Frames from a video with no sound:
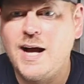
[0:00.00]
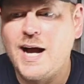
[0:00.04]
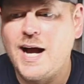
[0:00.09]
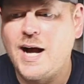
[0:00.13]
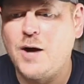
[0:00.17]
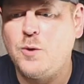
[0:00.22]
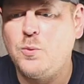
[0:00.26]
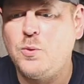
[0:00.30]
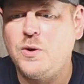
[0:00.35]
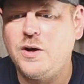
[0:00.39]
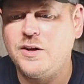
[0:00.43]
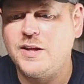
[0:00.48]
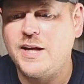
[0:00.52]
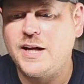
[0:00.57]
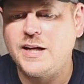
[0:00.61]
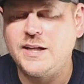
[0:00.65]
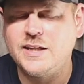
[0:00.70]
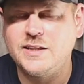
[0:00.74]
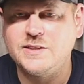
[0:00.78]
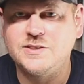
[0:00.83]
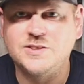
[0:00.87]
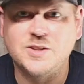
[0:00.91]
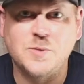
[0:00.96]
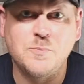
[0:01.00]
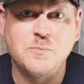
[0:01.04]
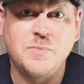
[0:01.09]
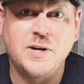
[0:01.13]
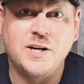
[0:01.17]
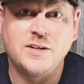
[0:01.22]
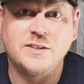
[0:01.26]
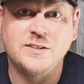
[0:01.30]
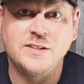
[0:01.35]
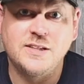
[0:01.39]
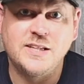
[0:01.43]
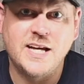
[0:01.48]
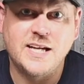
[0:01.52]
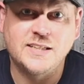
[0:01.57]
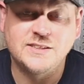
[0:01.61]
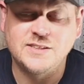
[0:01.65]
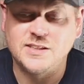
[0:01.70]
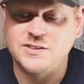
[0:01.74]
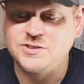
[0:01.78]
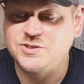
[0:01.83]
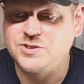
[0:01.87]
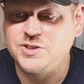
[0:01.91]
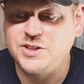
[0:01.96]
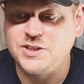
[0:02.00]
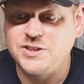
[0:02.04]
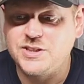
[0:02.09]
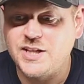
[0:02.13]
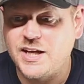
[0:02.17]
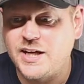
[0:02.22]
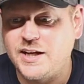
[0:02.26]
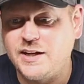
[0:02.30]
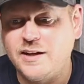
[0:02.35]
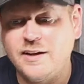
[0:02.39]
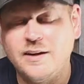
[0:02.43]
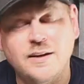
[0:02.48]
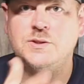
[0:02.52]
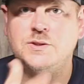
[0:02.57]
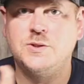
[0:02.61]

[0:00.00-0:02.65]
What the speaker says: how well that is compared to the Ssg10.